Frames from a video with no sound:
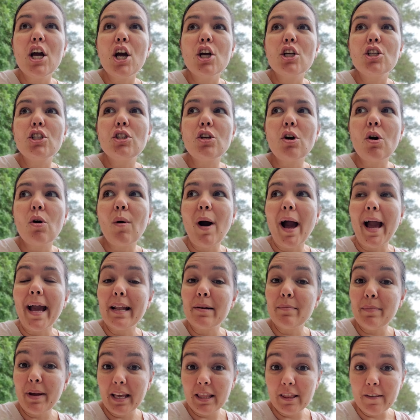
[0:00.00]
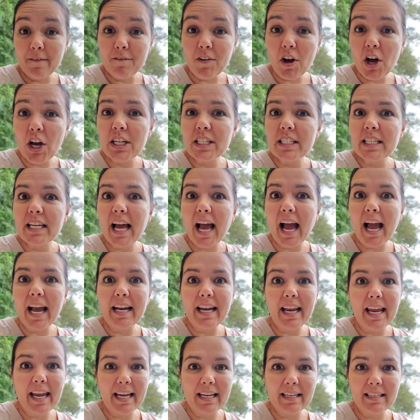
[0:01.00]
so I had made the fondant, I had
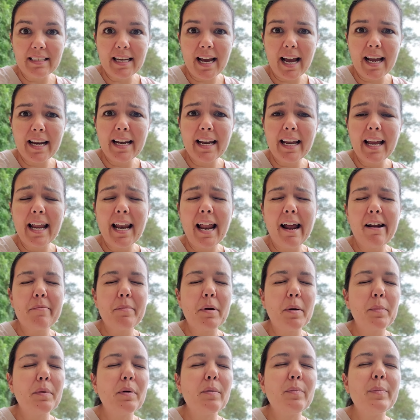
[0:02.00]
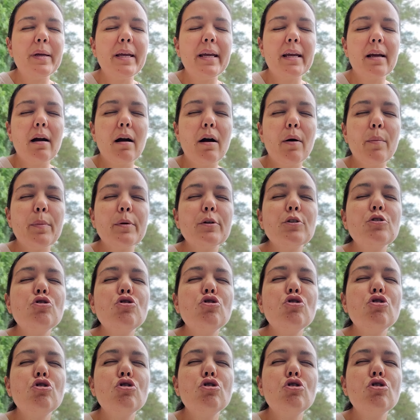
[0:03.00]
hand dyed it, and I remember being up
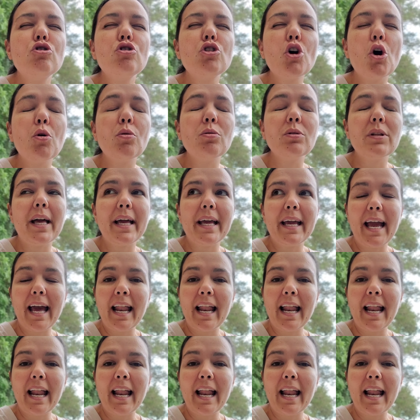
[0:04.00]
so late.